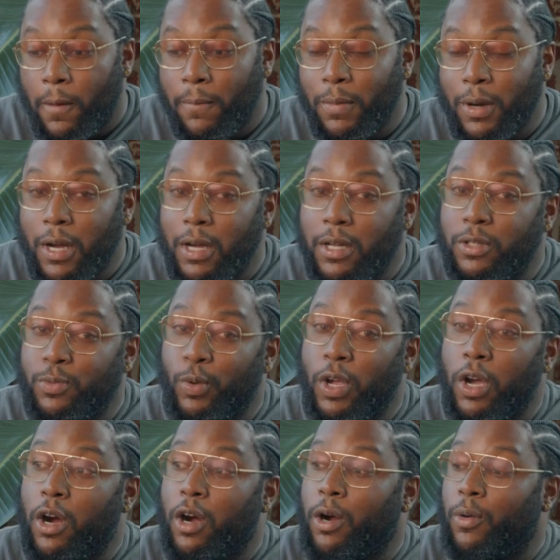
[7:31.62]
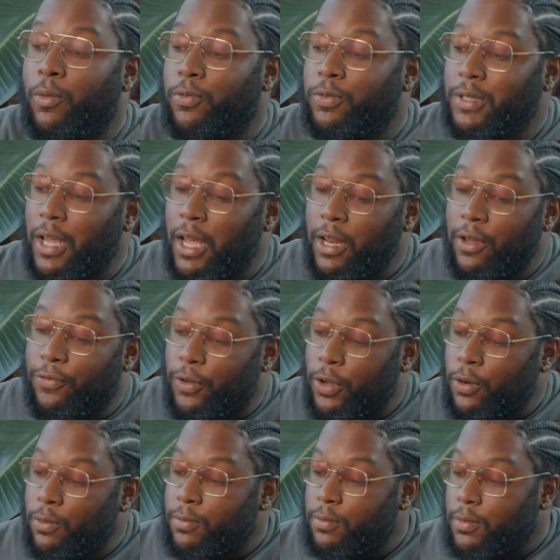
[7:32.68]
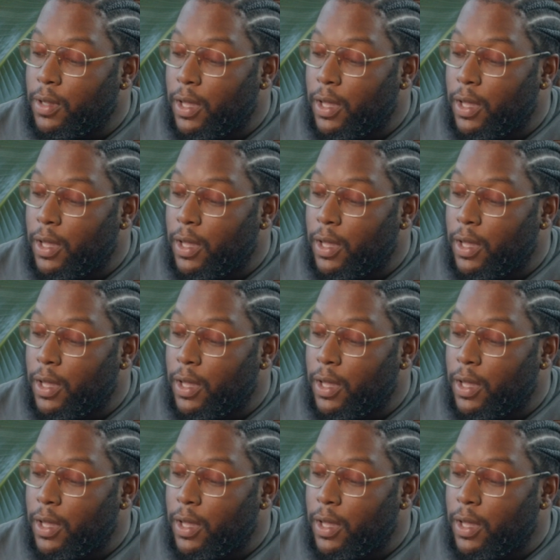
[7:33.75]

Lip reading: Because we are scanning film,